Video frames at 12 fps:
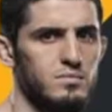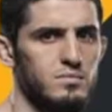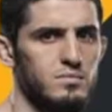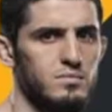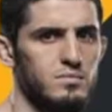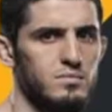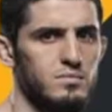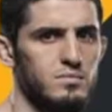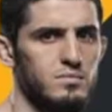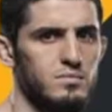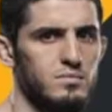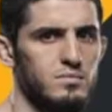
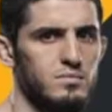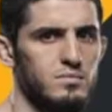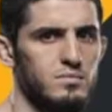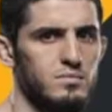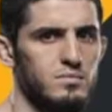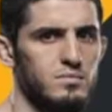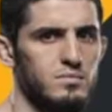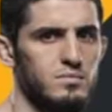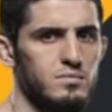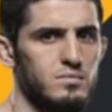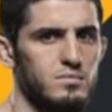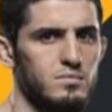
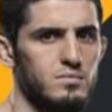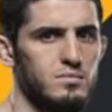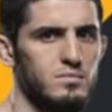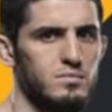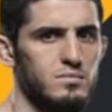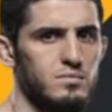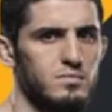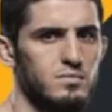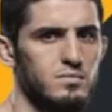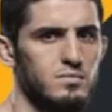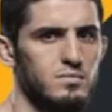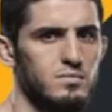
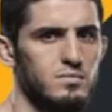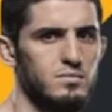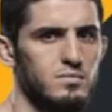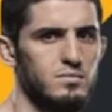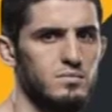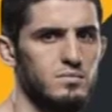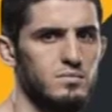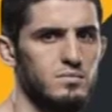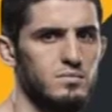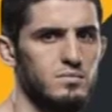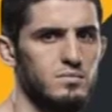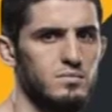
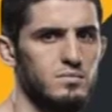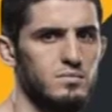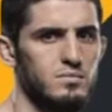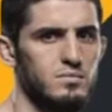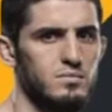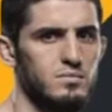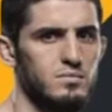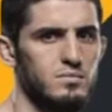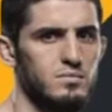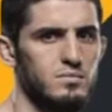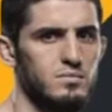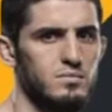
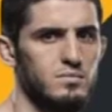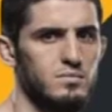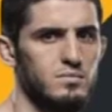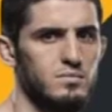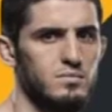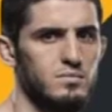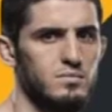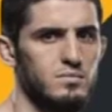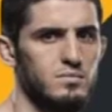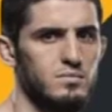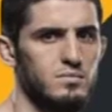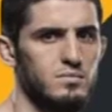
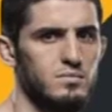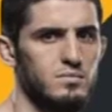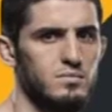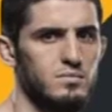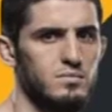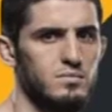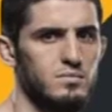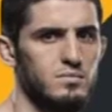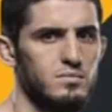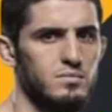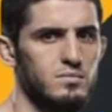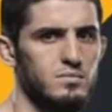
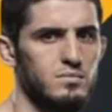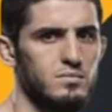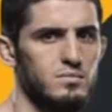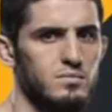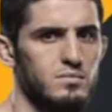This person isn't speaking.